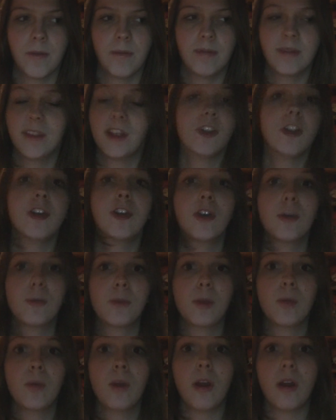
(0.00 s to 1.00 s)
Now don't get
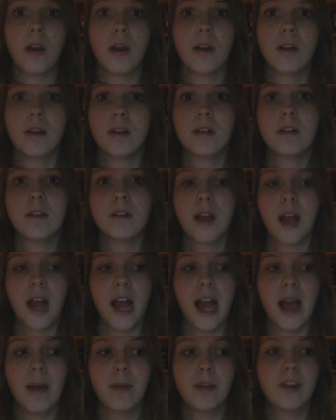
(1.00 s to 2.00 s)
me wrong.
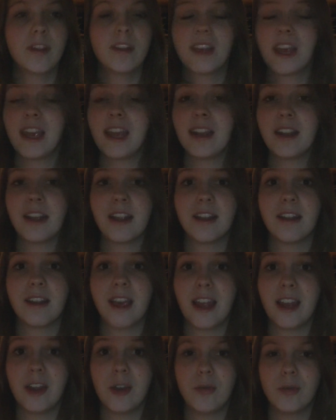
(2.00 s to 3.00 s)
I'm not saying that
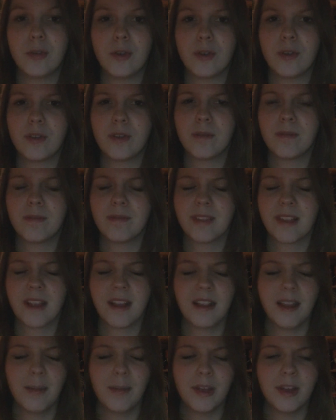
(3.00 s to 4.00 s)
any of those,
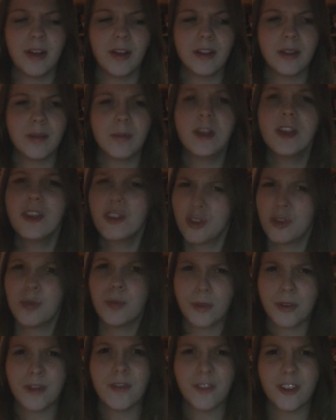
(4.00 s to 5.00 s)
let me call them
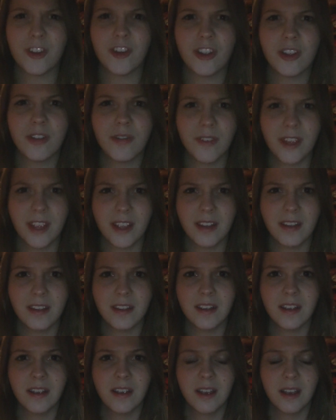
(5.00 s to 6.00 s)
superficial things,
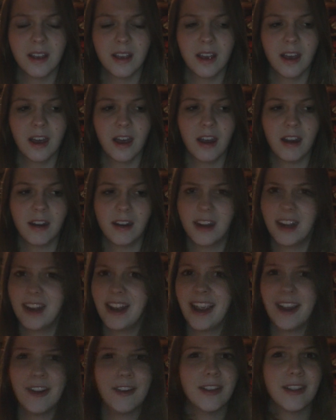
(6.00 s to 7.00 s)
are
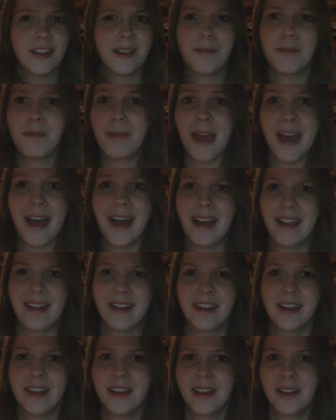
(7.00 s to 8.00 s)
inherently bad.
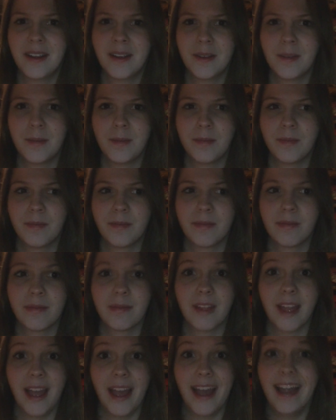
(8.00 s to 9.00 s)

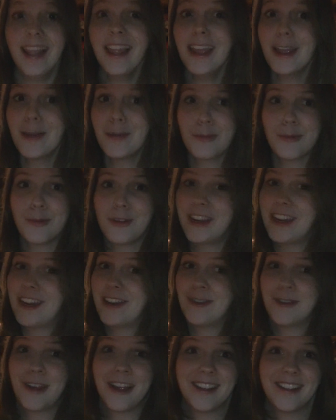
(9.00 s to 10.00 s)
I like pretty
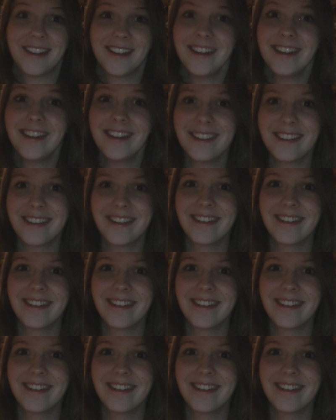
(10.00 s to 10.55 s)
dresses.